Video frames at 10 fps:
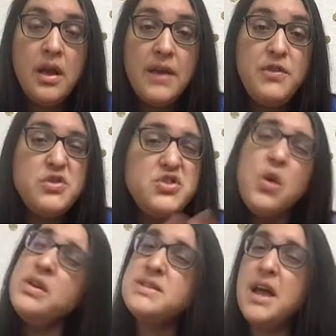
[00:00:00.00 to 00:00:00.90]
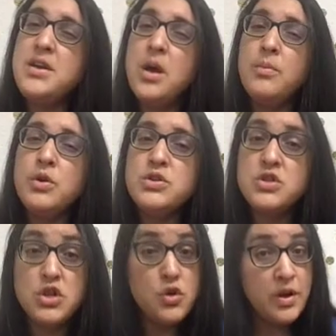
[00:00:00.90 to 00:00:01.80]
If you don't assign numbers,
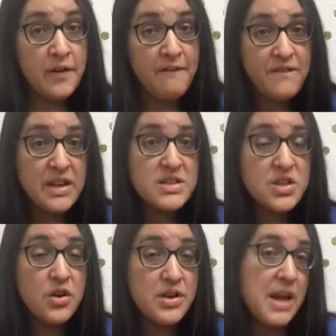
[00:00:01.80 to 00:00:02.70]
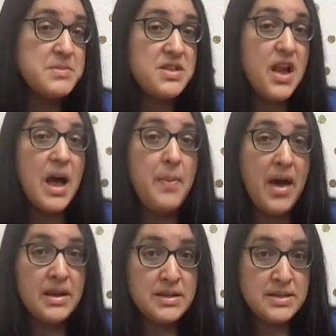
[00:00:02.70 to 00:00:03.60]
then you can affix their name to the
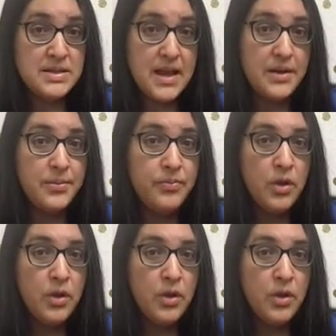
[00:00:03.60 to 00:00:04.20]
iPad instead.